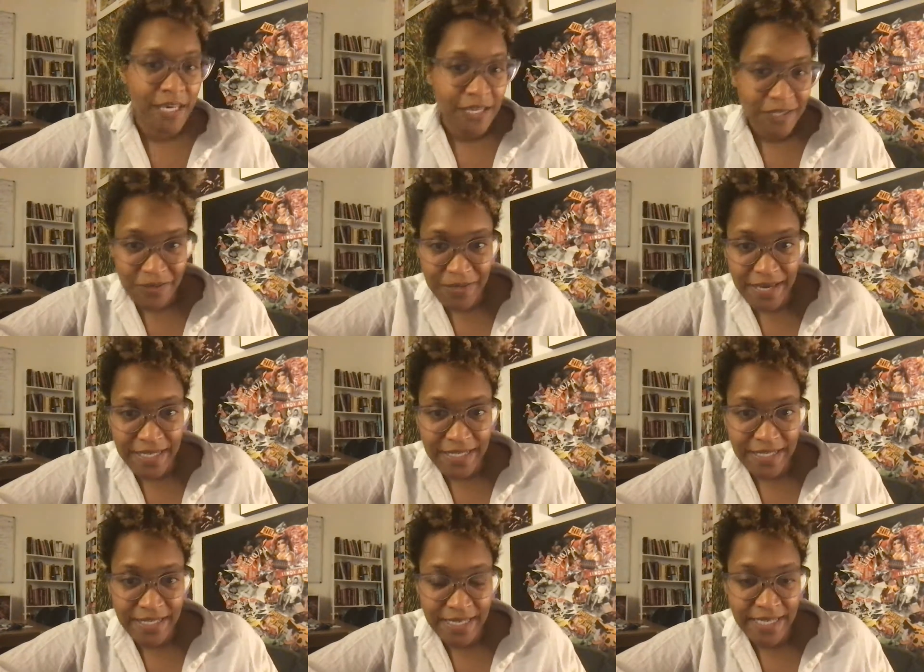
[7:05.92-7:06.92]
So that
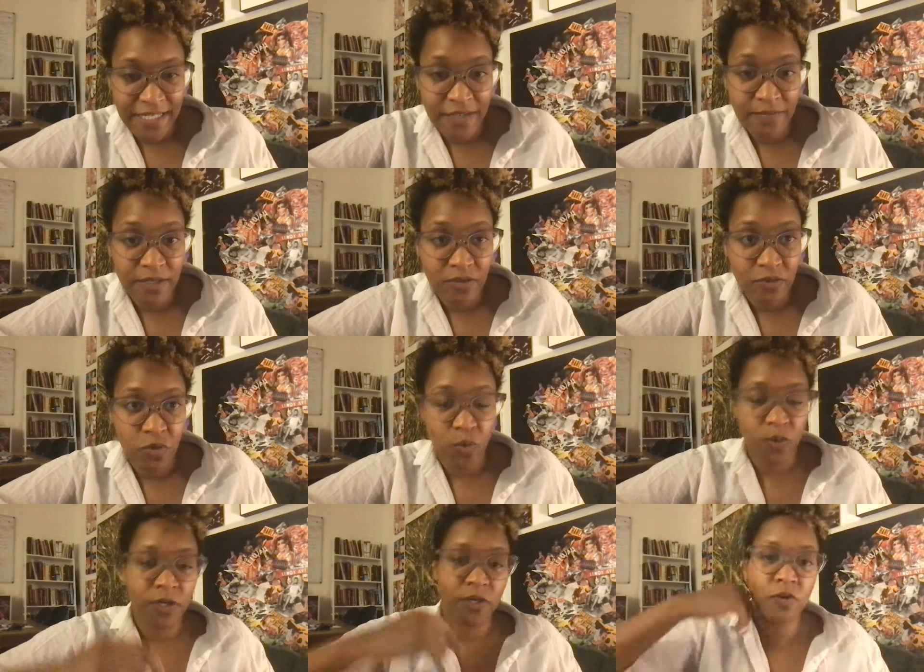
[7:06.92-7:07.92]
is the end of my
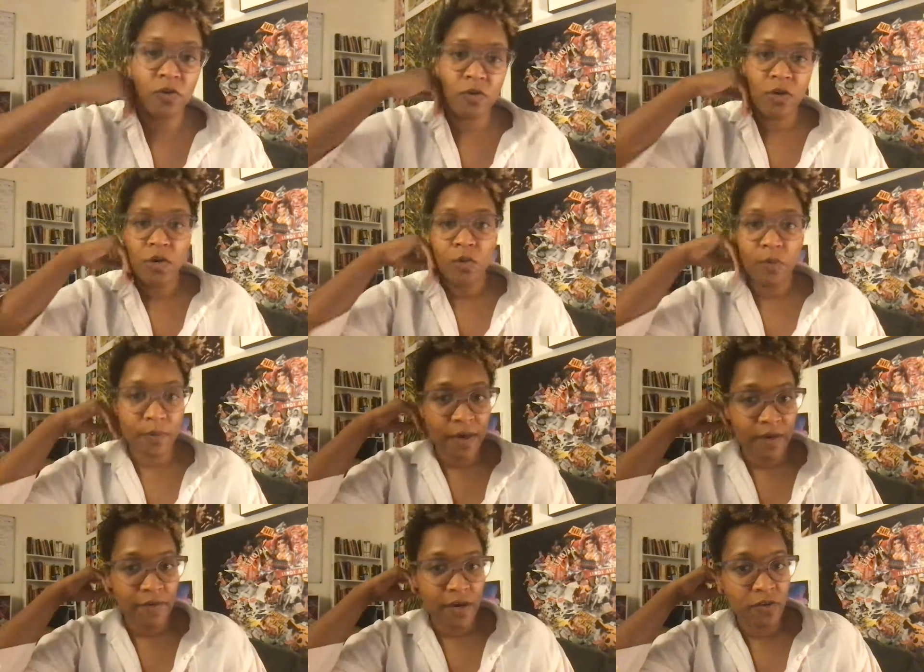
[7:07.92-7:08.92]
tutorial. We will
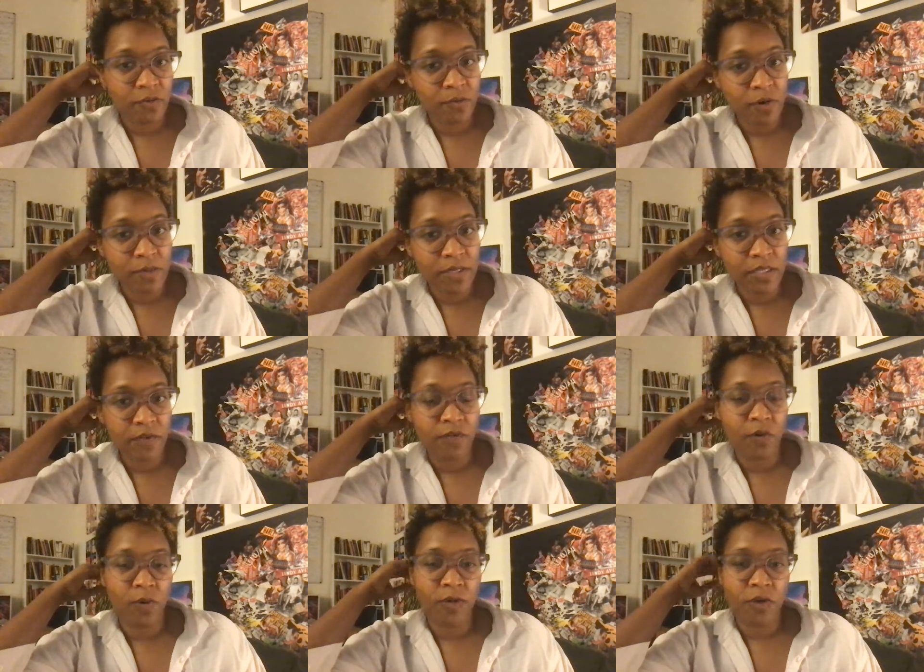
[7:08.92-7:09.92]
have other moments of
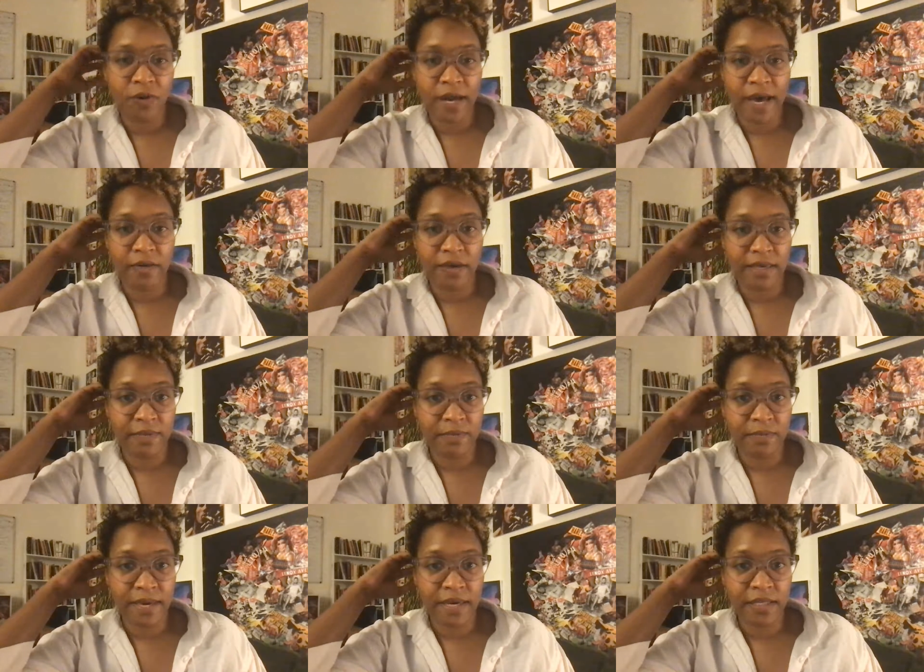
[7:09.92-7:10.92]
going over how to
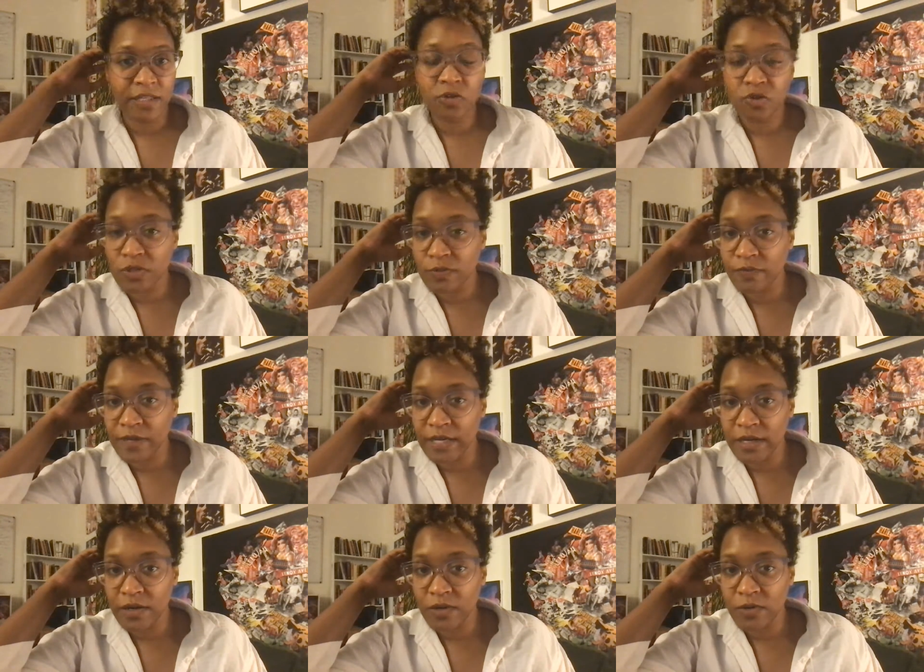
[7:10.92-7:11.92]
embed YouTube
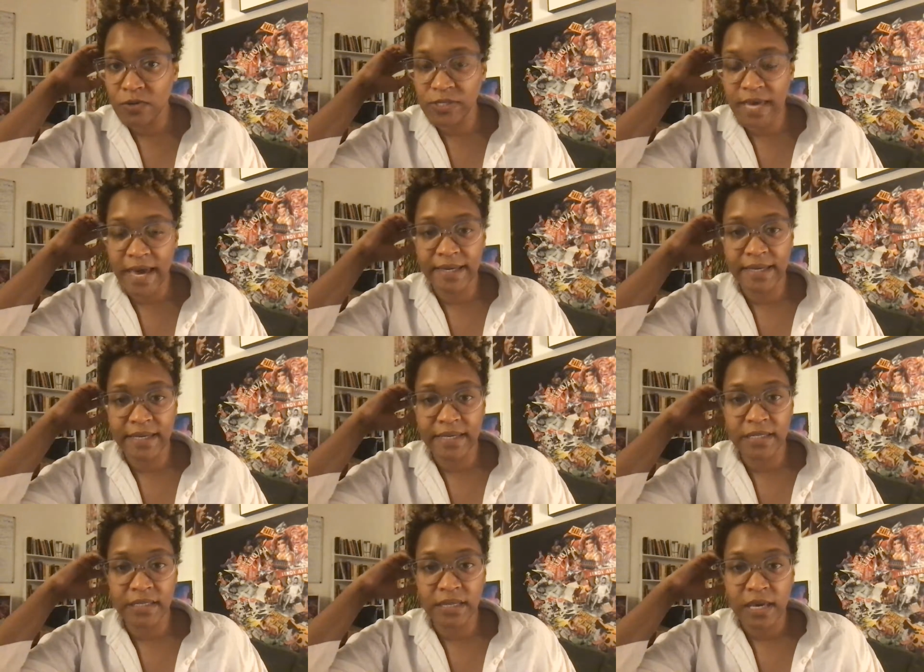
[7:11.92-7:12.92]
videos, add
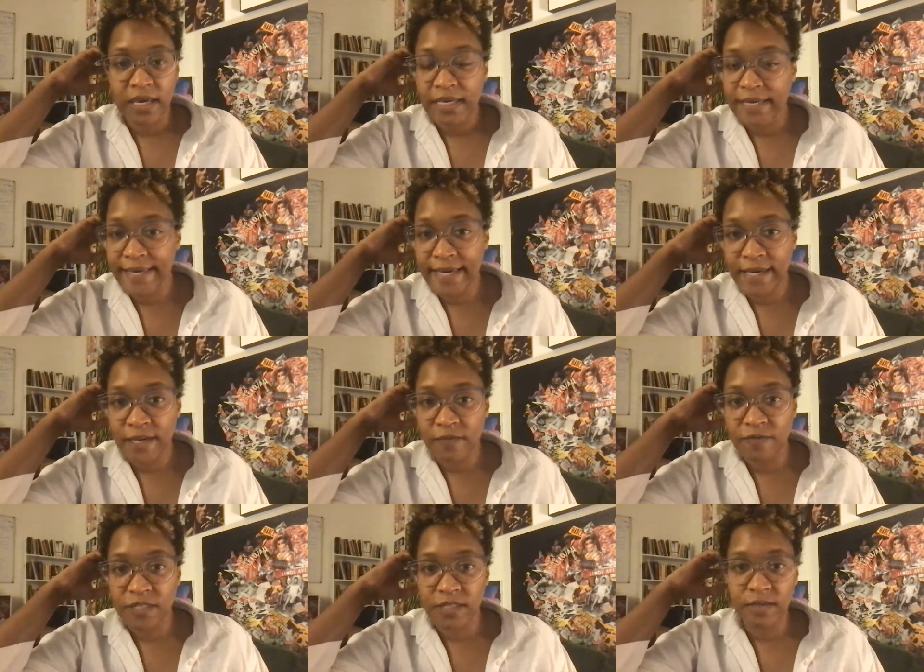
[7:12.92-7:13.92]
in
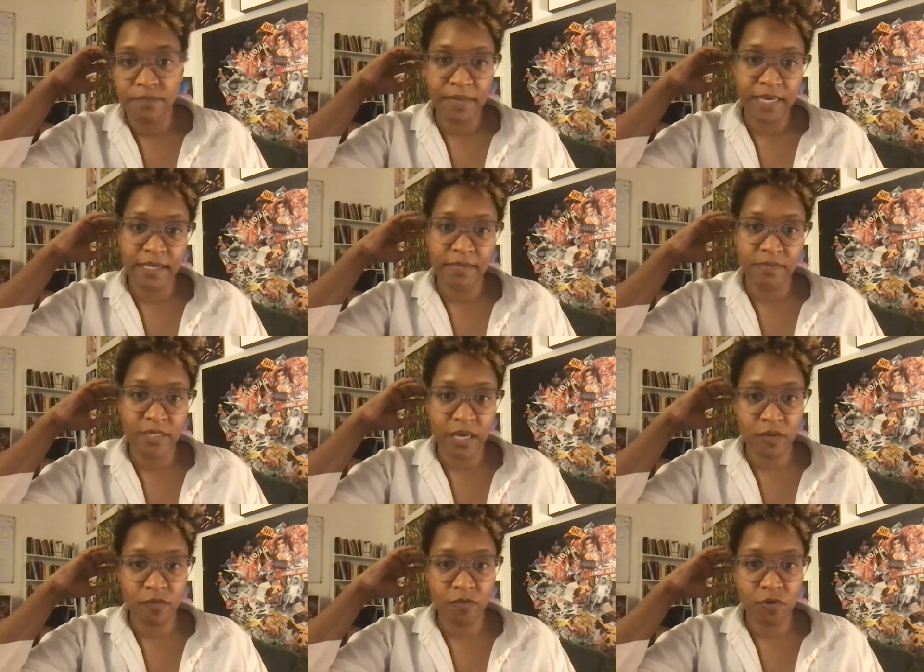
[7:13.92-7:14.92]
GIFs, memes,
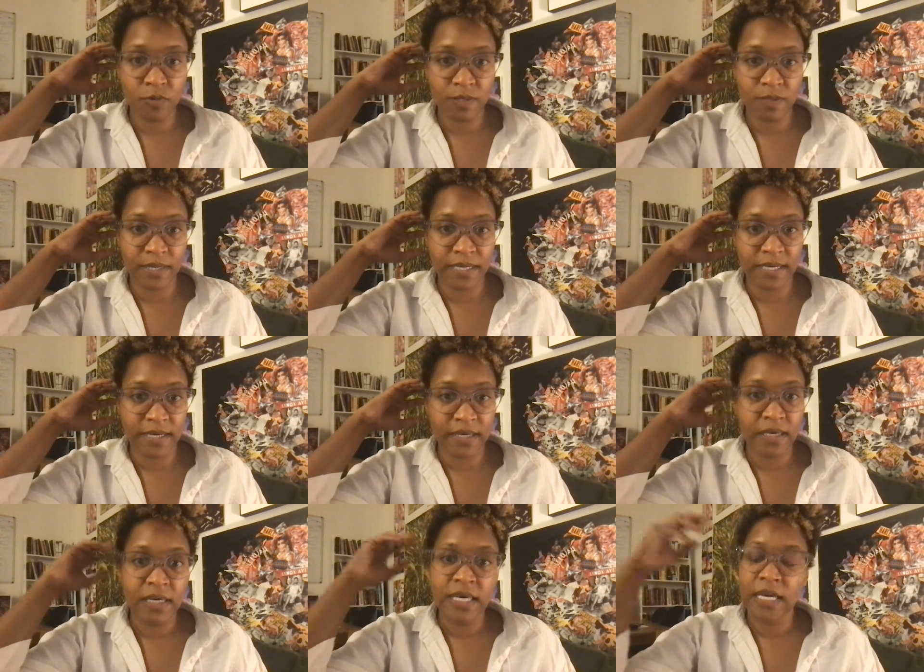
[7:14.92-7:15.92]
other forms of media
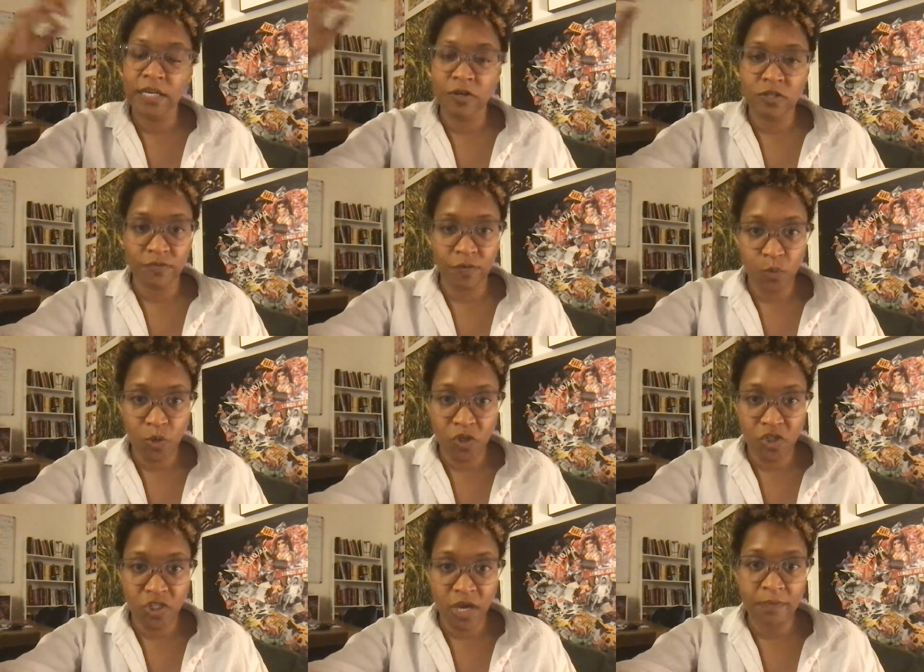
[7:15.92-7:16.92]
in our different
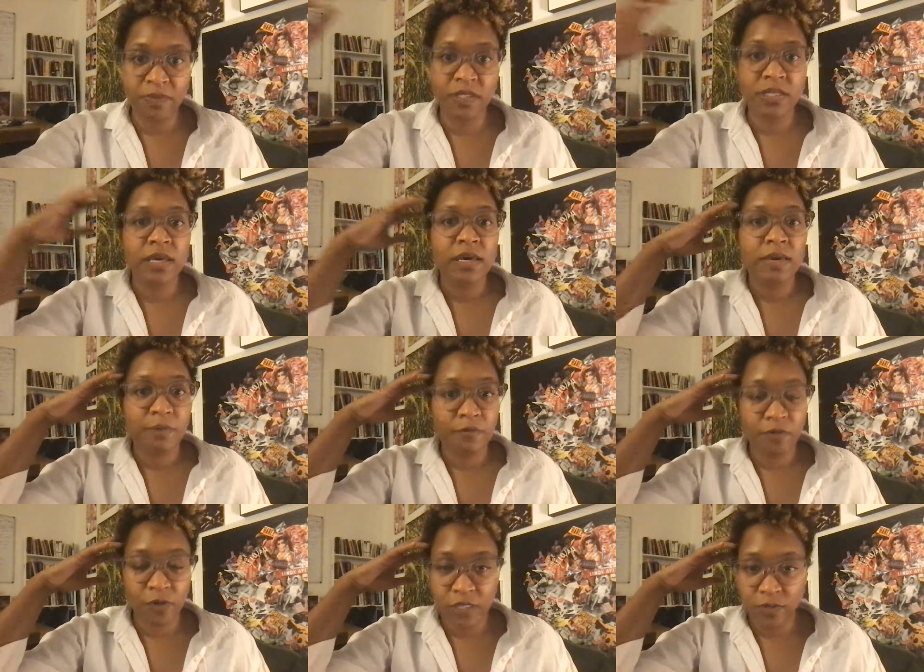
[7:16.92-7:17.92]
workshops.
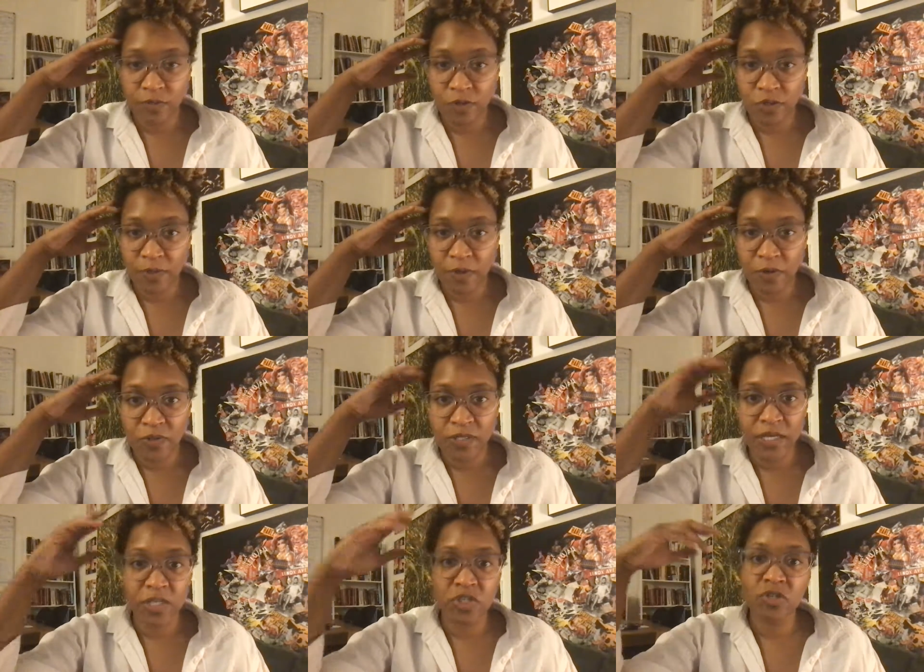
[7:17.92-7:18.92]
But for this first
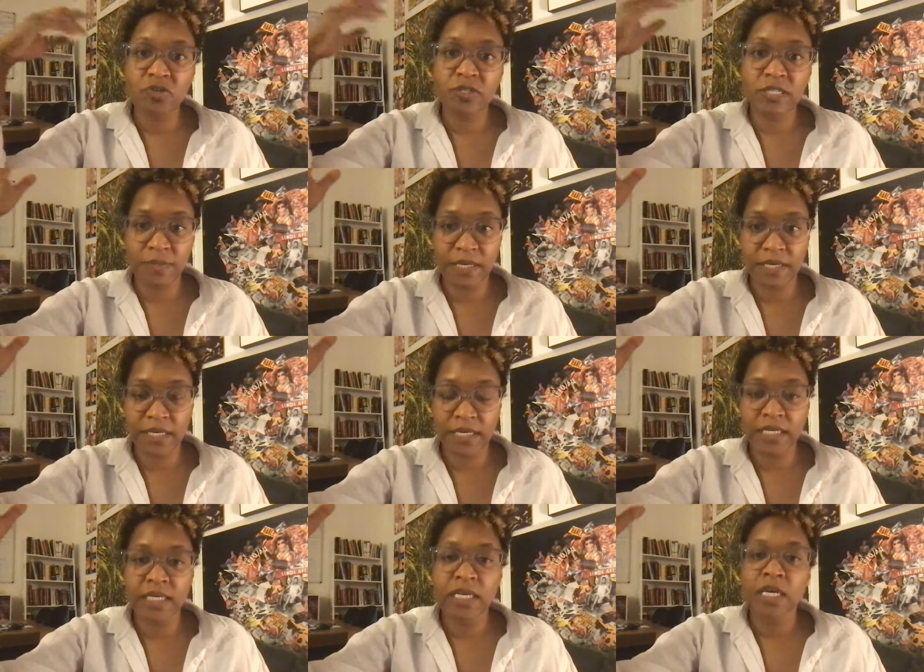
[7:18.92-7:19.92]
post, and generally
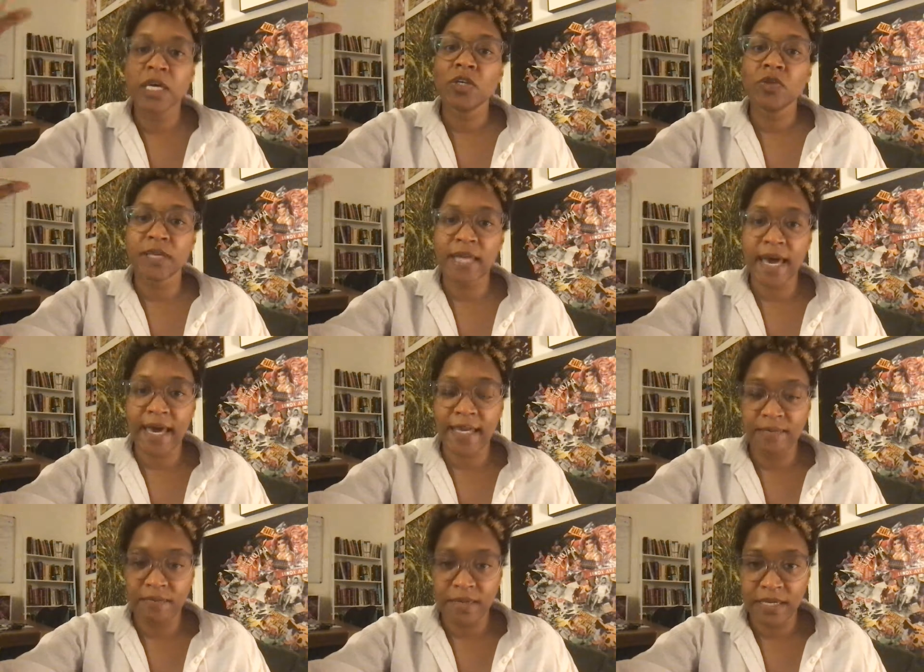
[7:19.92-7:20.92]
speaking, you can add
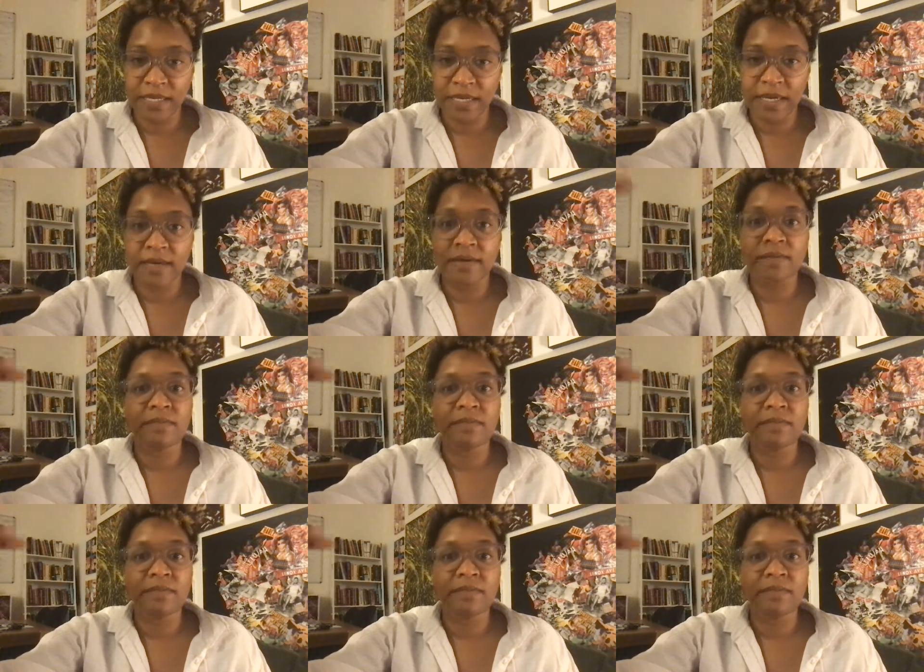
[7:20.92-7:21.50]
in media